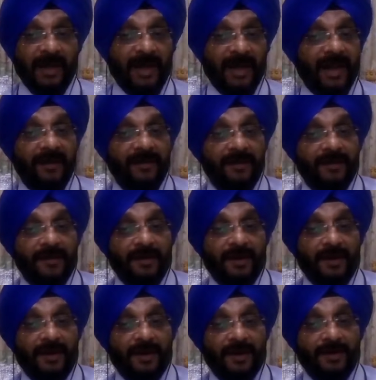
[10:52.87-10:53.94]
And
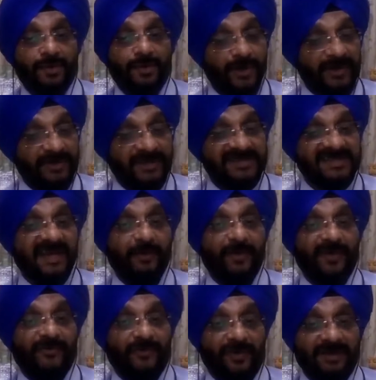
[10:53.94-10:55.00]
doing the
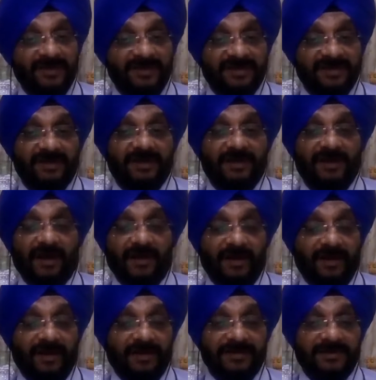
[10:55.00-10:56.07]
cyber forensics in the
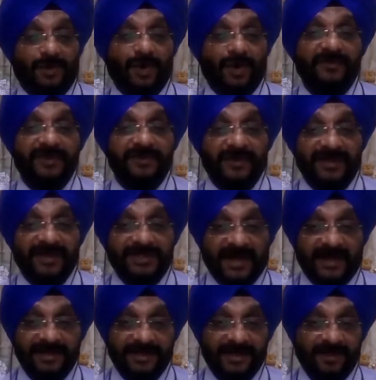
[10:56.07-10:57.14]
darknet is always very
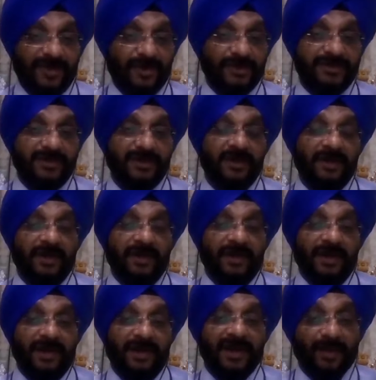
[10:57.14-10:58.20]
challenging because,
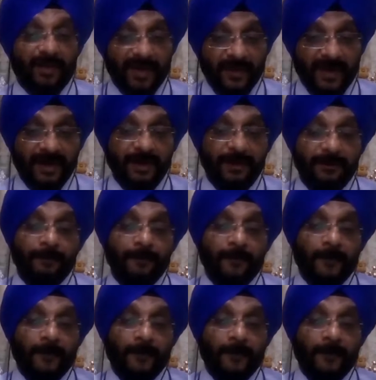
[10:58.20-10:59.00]
number one,